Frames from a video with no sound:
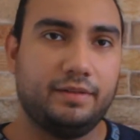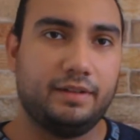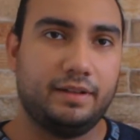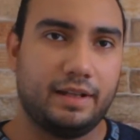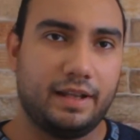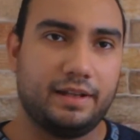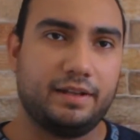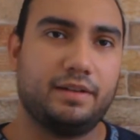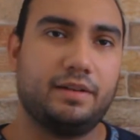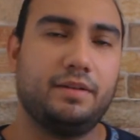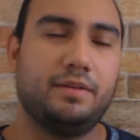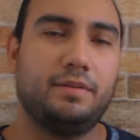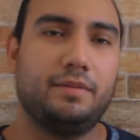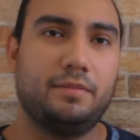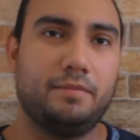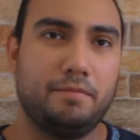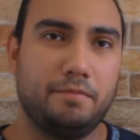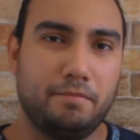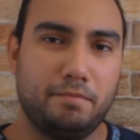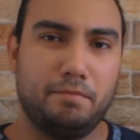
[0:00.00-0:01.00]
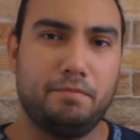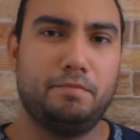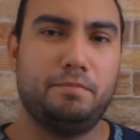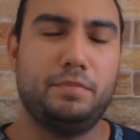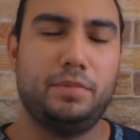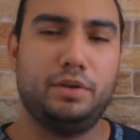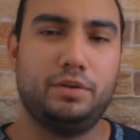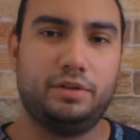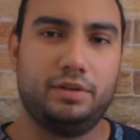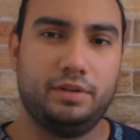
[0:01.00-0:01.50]
like
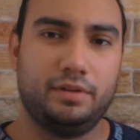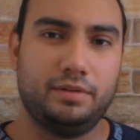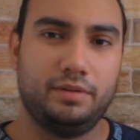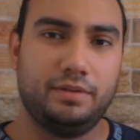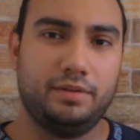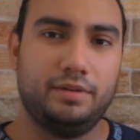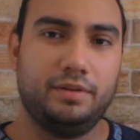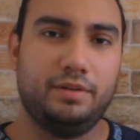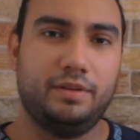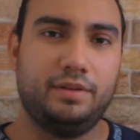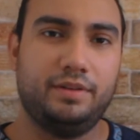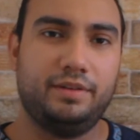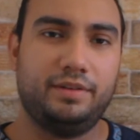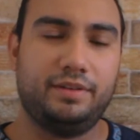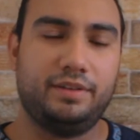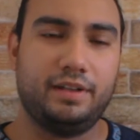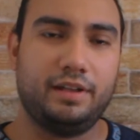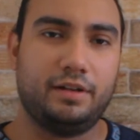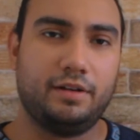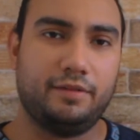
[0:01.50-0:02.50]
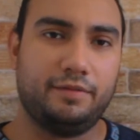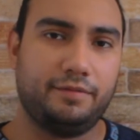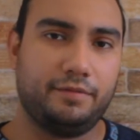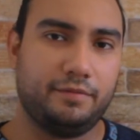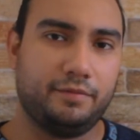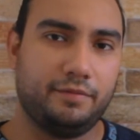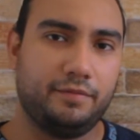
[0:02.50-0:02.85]
mute, instead of